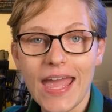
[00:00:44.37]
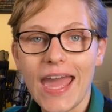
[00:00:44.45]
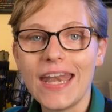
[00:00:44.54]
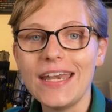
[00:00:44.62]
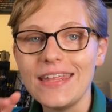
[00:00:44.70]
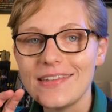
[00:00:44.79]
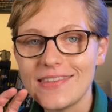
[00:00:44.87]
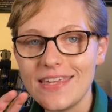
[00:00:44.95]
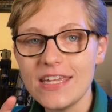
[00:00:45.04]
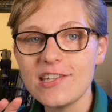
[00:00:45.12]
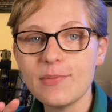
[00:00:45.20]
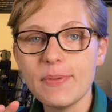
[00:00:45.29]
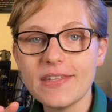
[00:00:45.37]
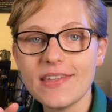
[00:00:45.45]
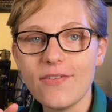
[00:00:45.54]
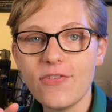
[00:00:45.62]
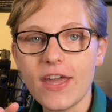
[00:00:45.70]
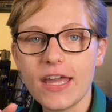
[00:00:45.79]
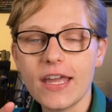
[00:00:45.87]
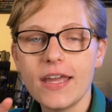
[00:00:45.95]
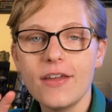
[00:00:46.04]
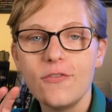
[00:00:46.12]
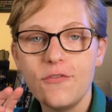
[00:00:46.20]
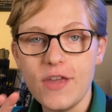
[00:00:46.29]
And it is these specific
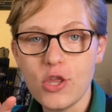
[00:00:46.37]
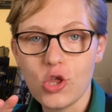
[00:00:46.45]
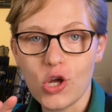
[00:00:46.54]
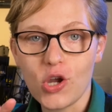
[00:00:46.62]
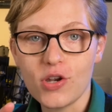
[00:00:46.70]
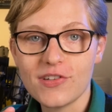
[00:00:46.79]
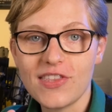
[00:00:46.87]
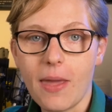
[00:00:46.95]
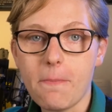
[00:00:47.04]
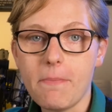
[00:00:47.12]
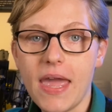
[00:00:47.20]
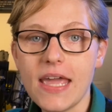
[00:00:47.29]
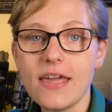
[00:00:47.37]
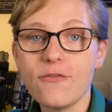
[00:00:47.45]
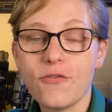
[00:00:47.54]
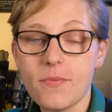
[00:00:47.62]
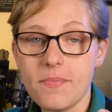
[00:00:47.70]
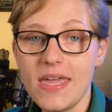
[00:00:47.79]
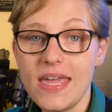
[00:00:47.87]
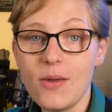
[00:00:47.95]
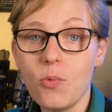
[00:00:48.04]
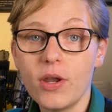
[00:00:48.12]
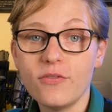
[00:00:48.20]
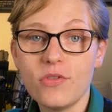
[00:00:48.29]
features that make it, for me,
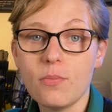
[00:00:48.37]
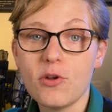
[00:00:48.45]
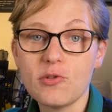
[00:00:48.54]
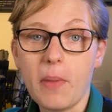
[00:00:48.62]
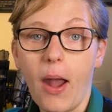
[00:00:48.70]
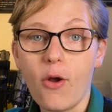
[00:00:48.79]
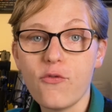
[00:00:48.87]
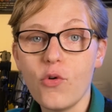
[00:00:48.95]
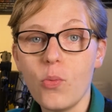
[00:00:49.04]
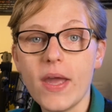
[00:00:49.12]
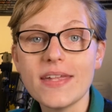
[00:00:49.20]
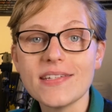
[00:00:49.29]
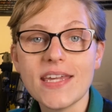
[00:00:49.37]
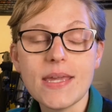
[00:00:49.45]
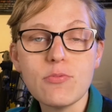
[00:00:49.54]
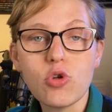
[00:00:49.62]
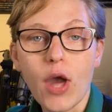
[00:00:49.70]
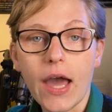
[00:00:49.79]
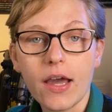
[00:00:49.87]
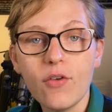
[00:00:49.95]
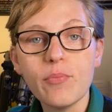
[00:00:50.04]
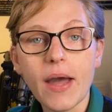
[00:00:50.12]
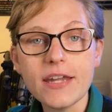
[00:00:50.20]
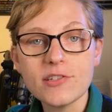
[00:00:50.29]
one of the most powerful ways to keep track
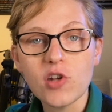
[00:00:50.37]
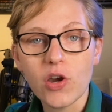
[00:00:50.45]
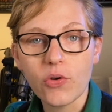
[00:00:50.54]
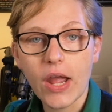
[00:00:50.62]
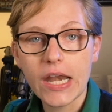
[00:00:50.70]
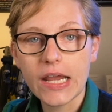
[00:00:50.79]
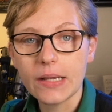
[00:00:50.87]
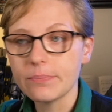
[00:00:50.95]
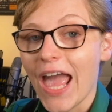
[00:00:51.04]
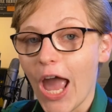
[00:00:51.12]
of my songwriting.